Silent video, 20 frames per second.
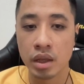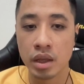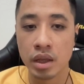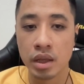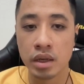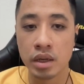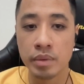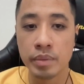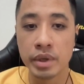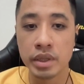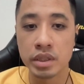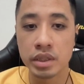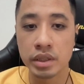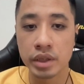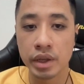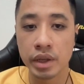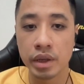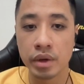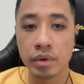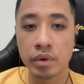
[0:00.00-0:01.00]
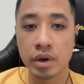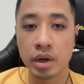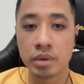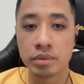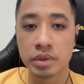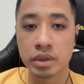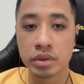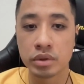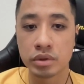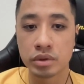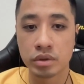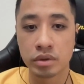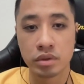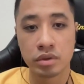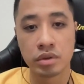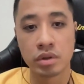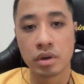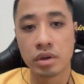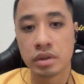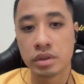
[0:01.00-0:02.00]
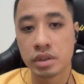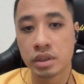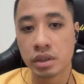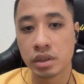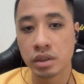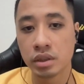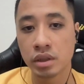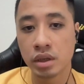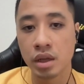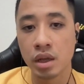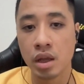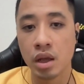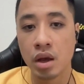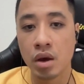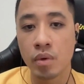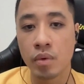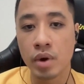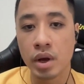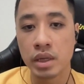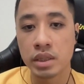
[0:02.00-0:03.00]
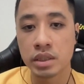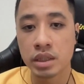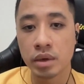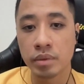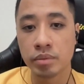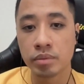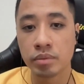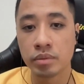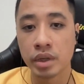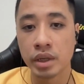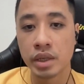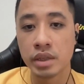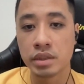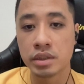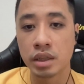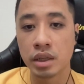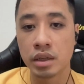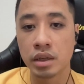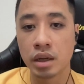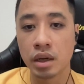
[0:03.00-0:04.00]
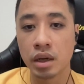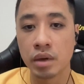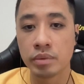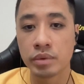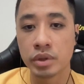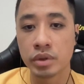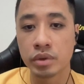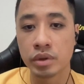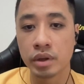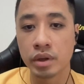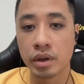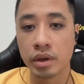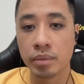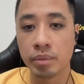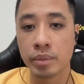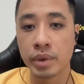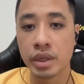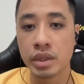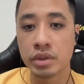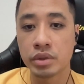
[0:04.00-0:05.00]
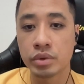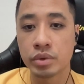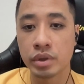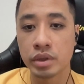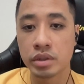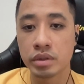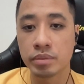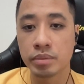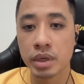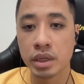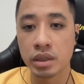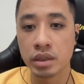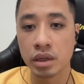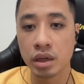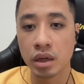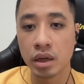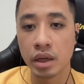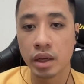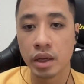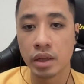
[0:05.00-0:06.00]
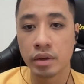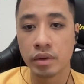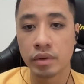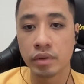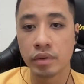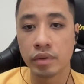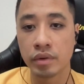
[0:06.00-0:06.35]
Limited use of the torture, while some instances of the mistreatment and